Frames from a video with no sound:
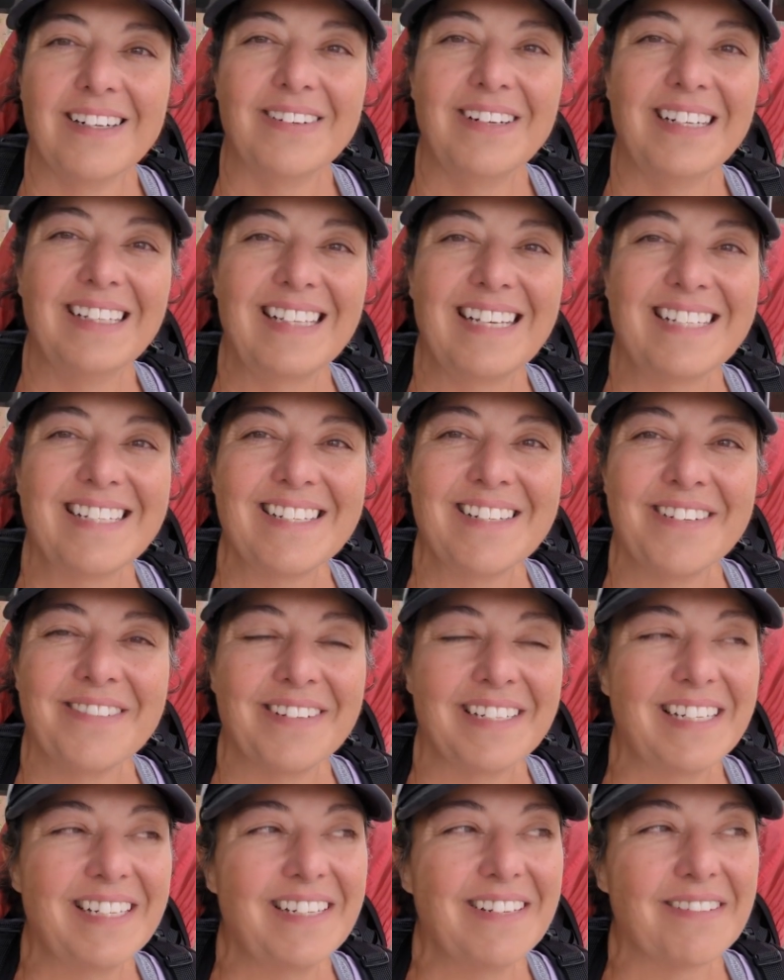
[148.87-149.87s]
Well, I didn't know
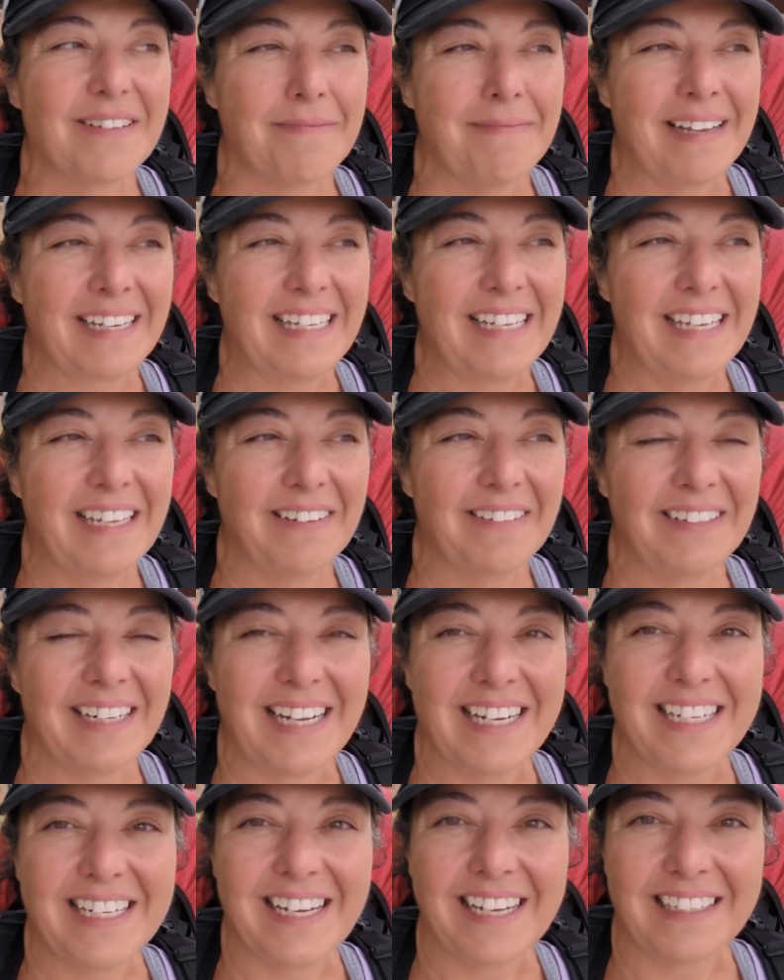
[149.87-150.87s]
what to do with my key when
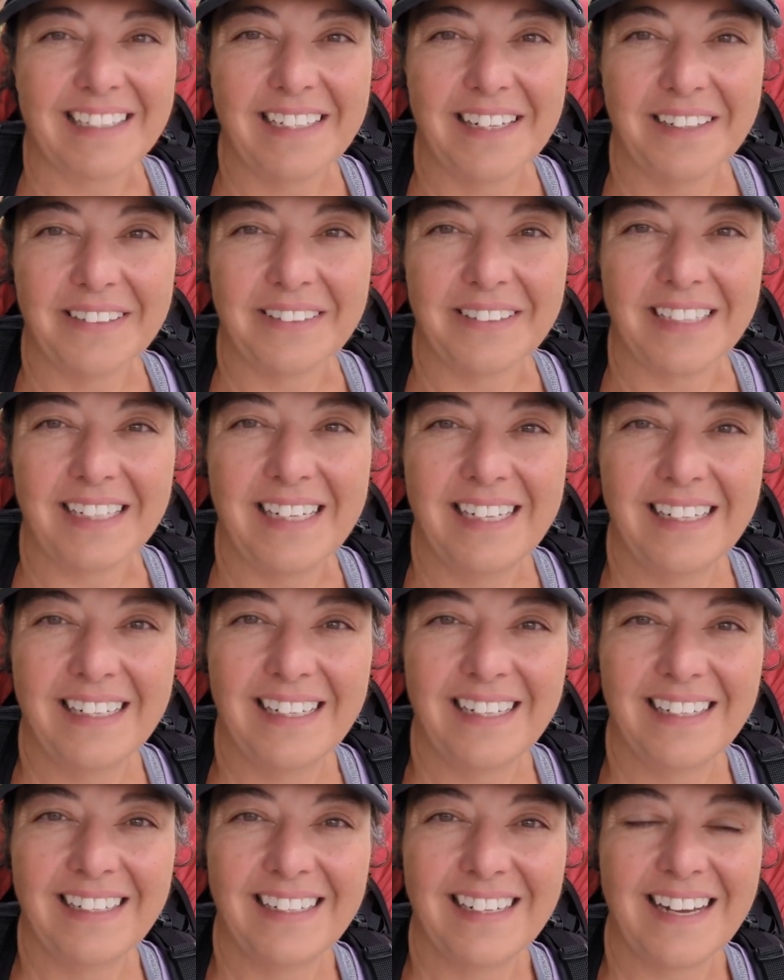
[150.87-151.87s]
I checked out.
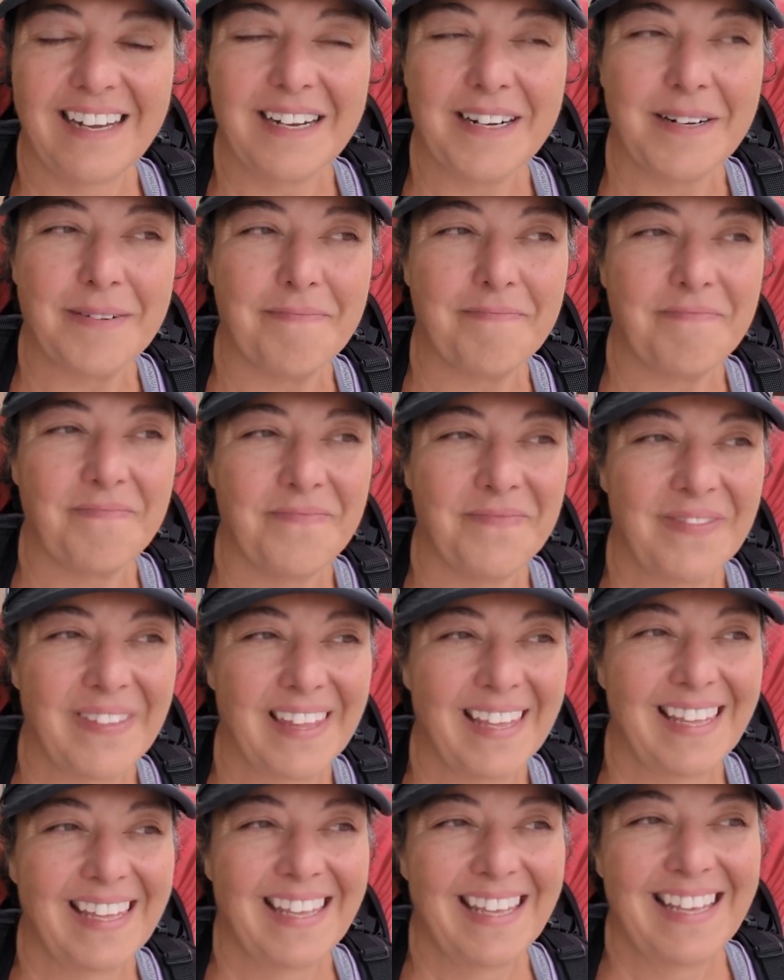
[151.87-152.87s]
You
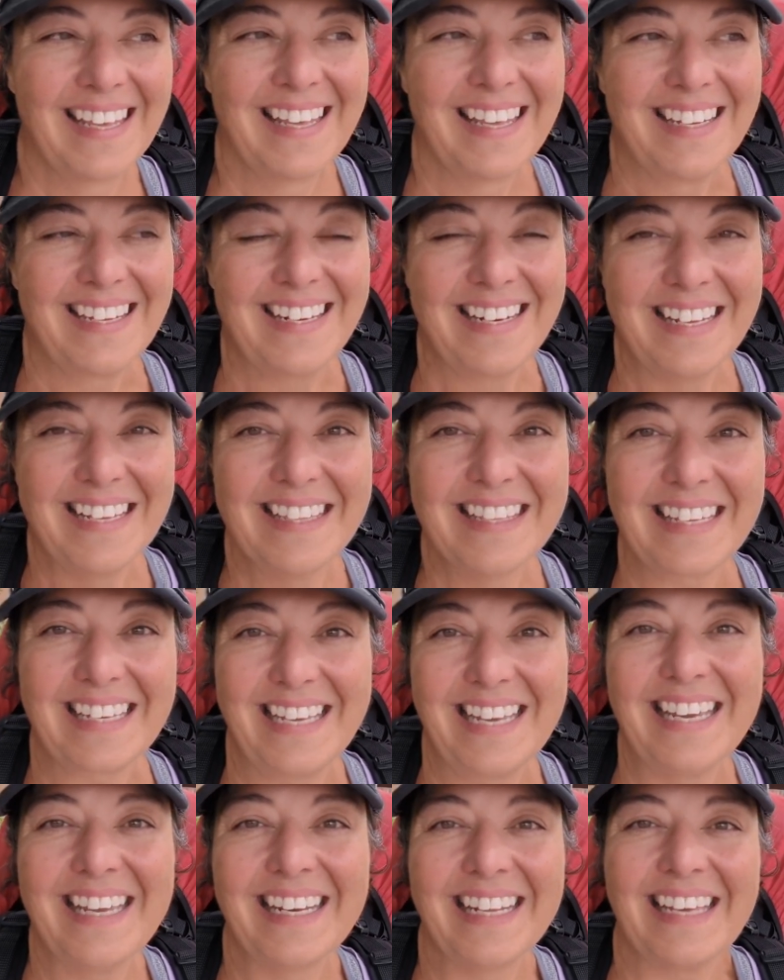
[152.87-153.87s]
need the
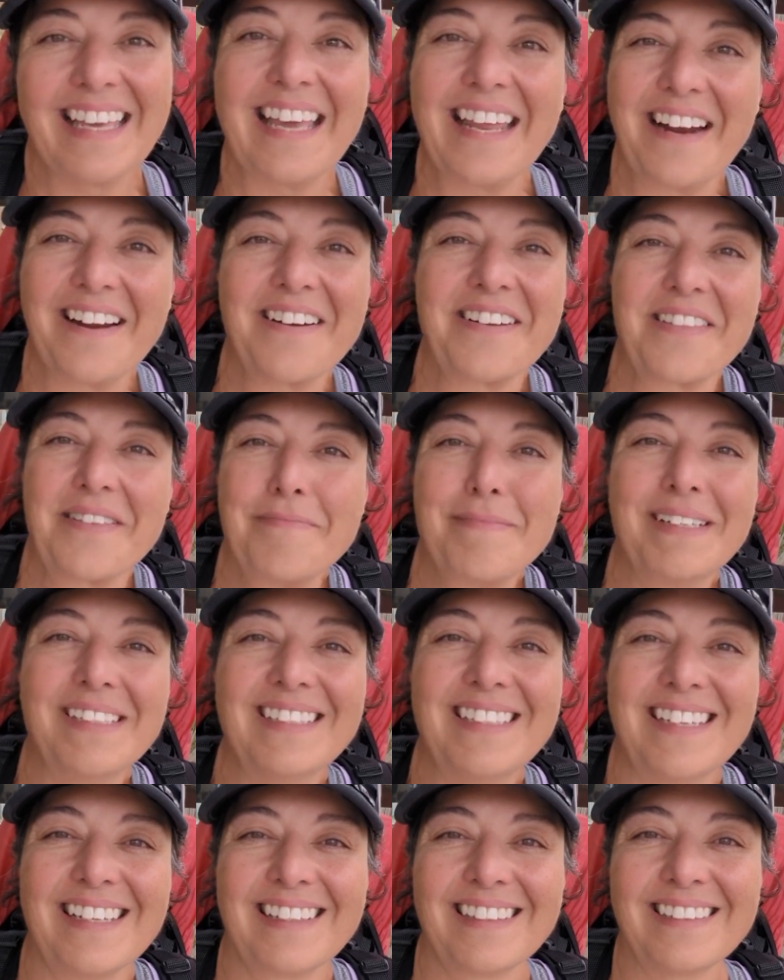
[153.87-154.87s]
key to get out of the
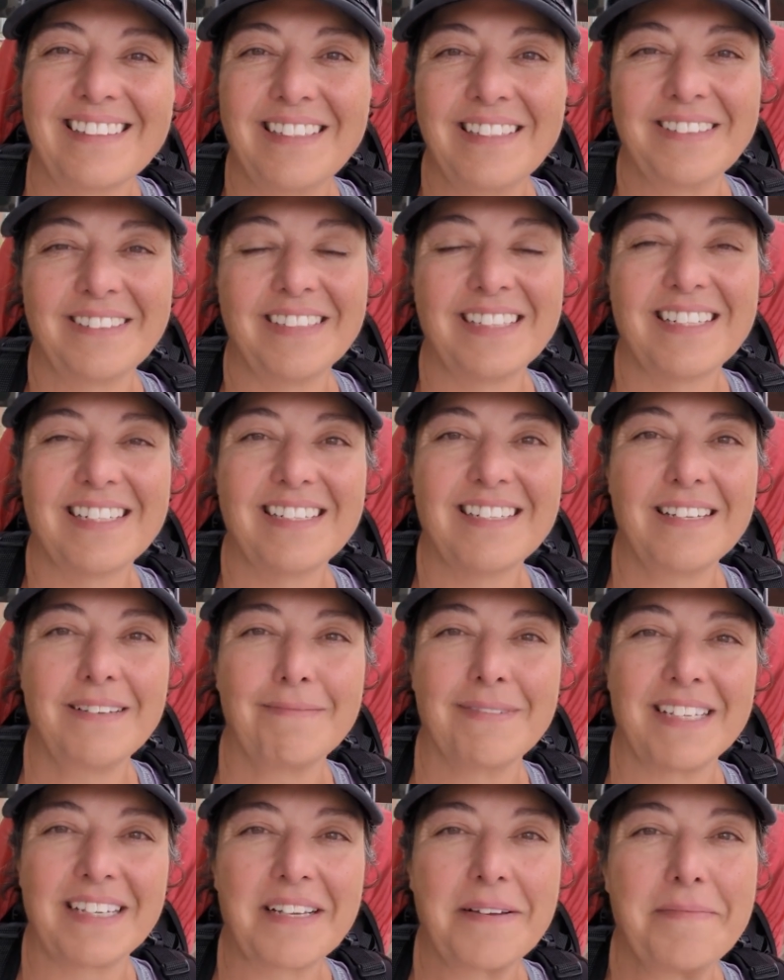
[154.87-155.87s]
building, which
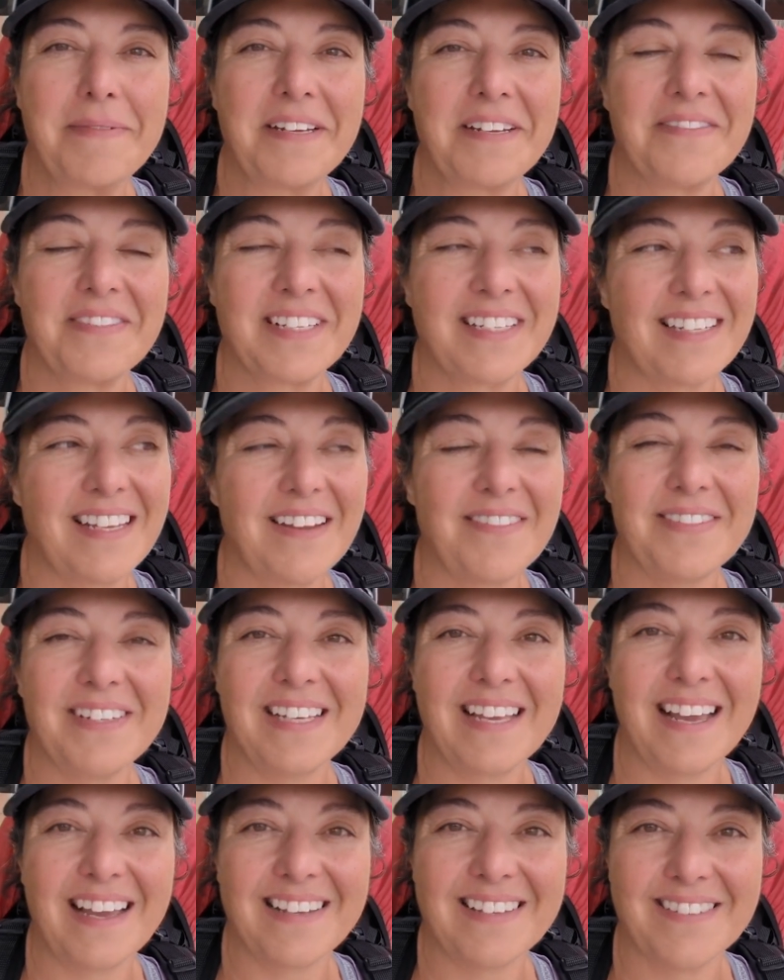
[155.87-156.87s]
seems like a bit of a
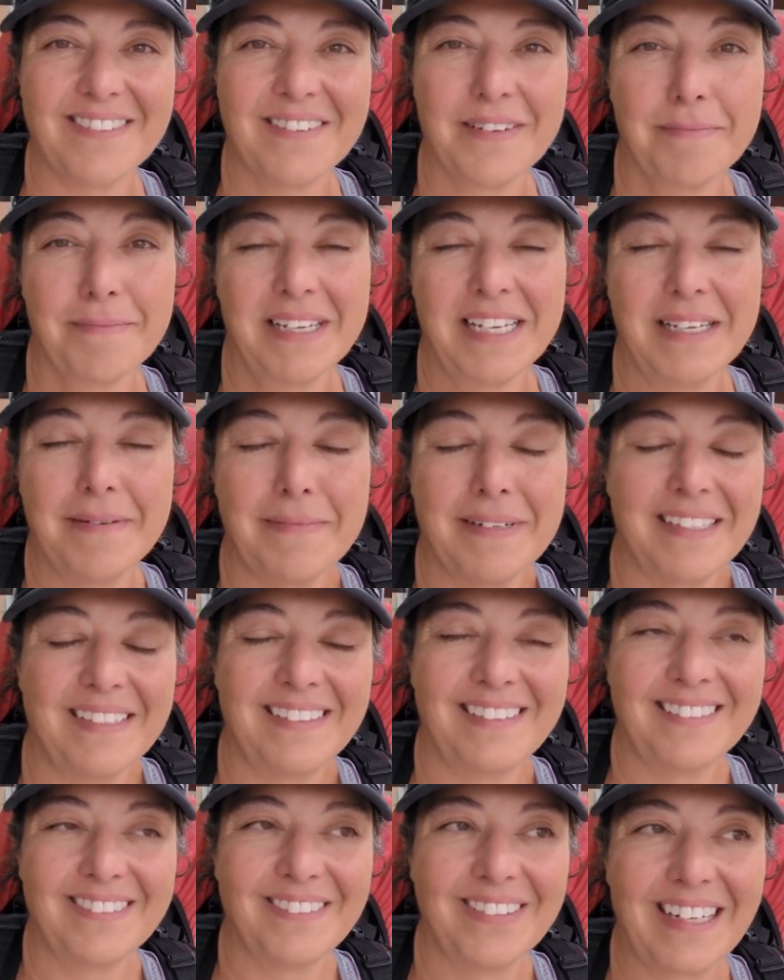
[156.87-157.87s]
safety hazard to me, but
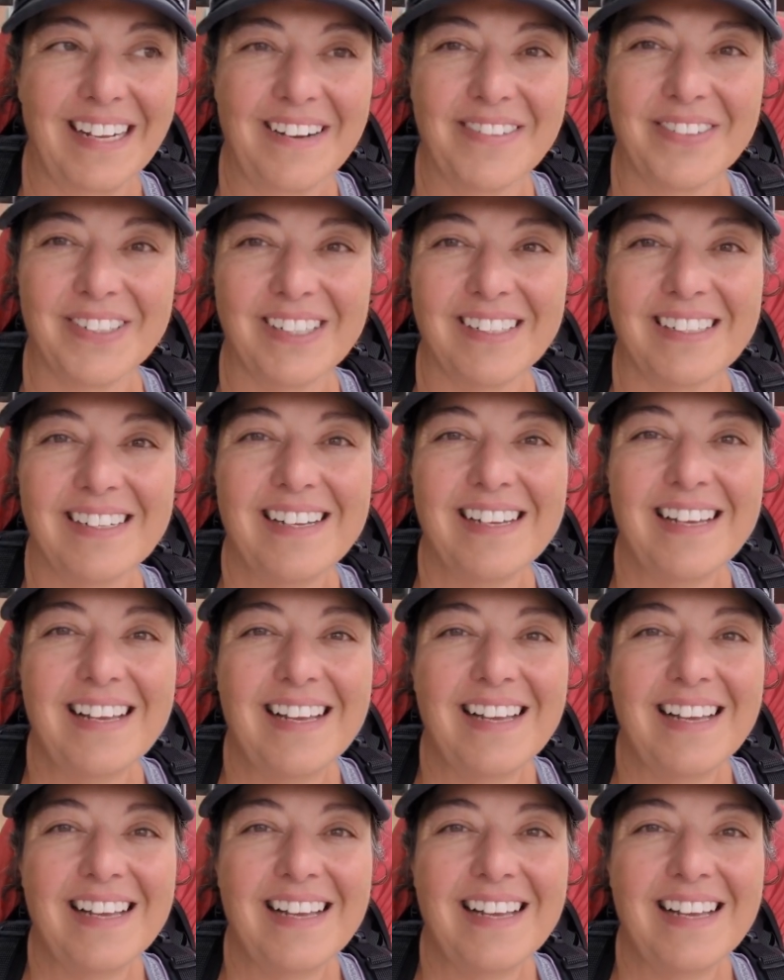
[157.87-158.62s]
whatever.